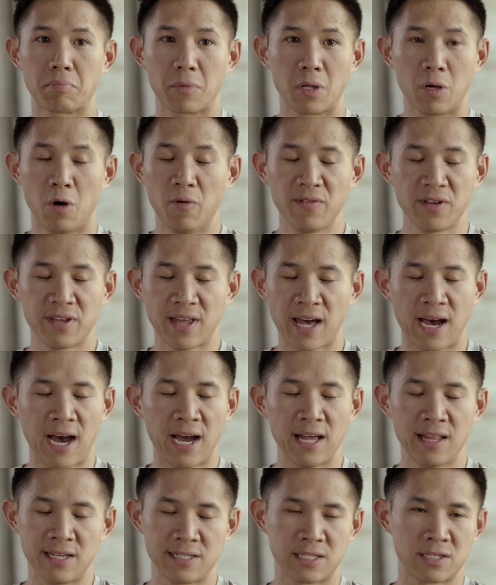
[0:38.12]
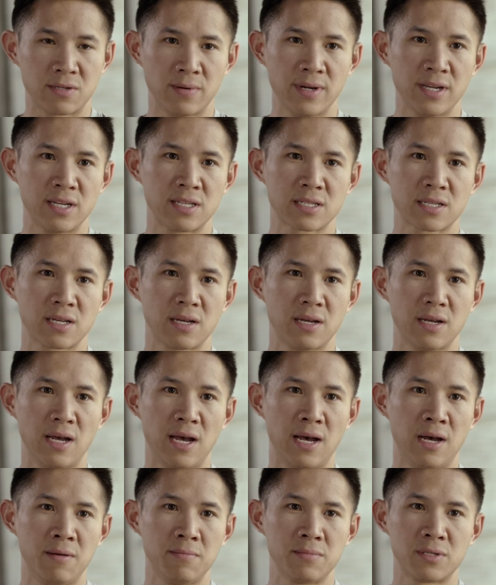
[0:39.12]
Hopefully that highlights the risk.
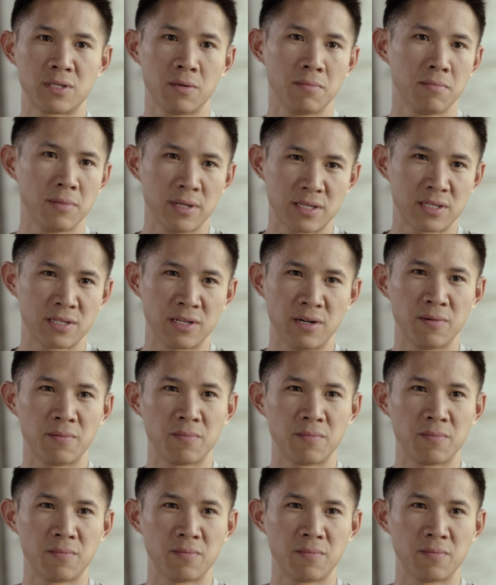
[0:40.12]
So let's,